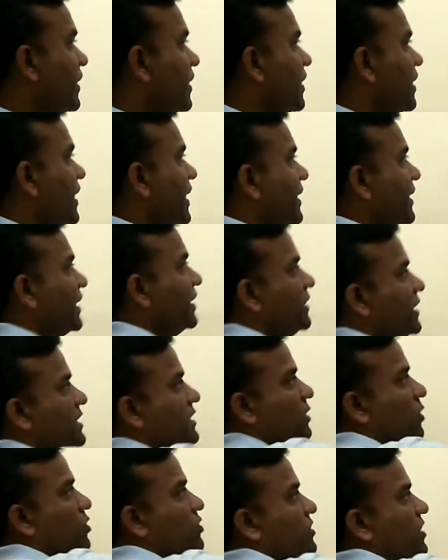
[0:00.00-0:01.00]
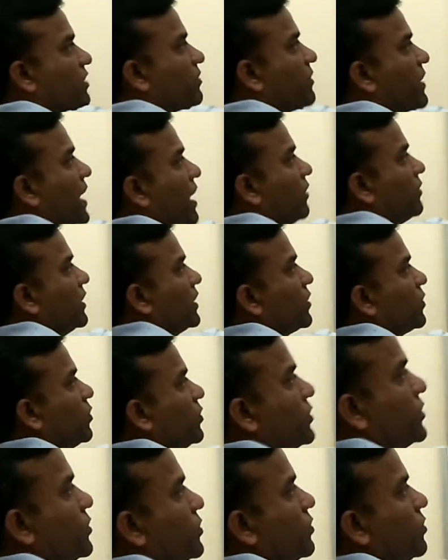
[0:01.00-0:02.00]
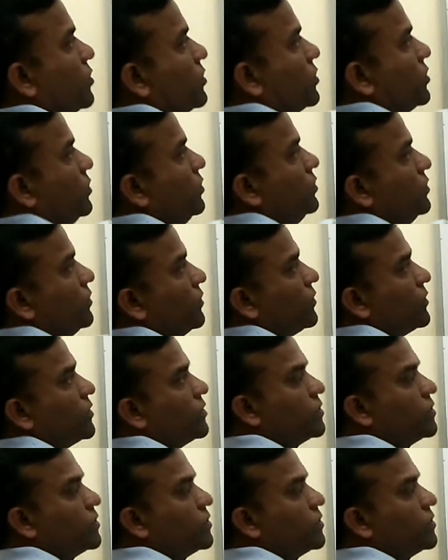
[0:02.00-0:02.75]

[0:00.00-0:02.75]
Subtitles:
Like in this question, we have the root 2.